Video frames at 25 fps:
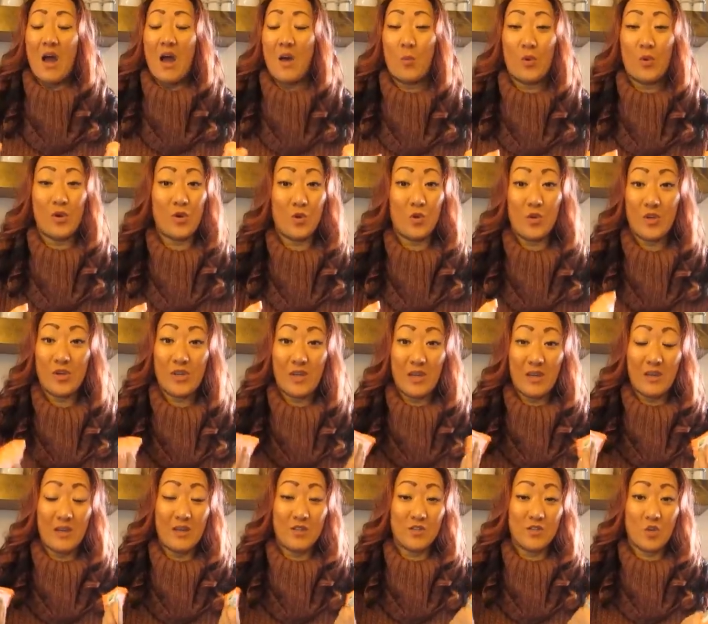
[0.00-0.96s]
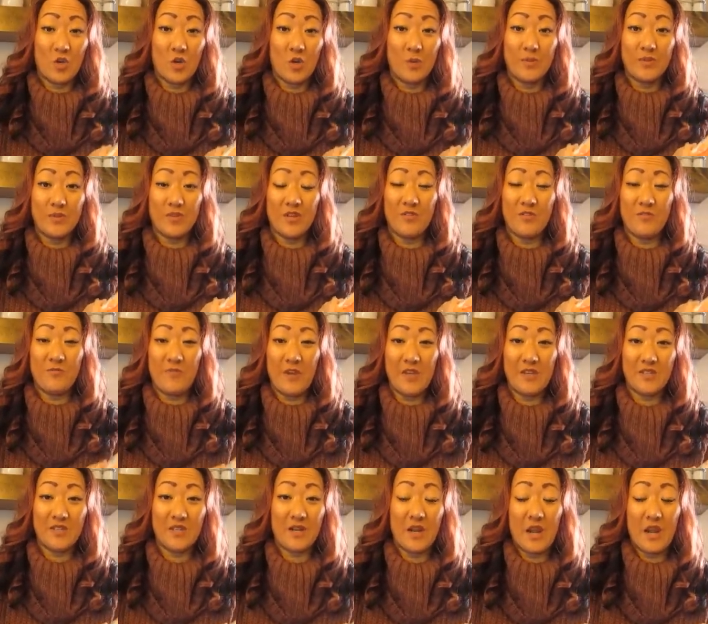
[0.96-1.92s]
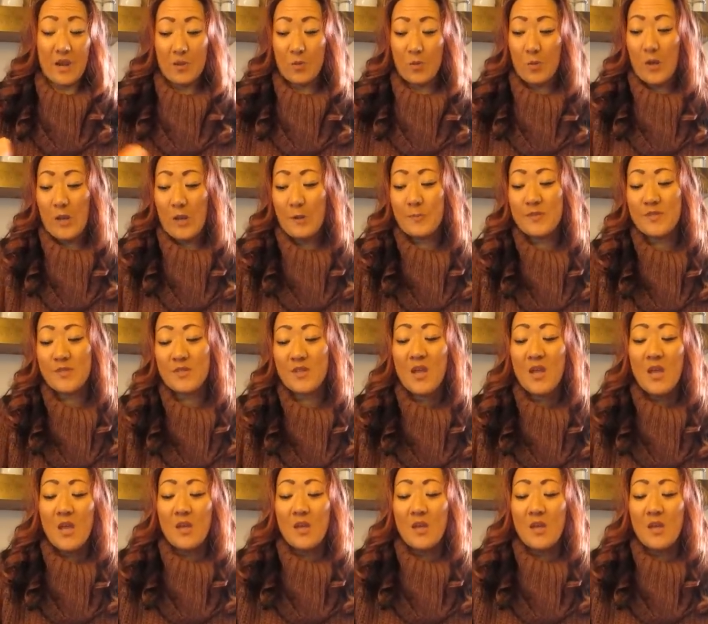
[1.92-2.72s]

when you're looking in terms of face and hand wipes.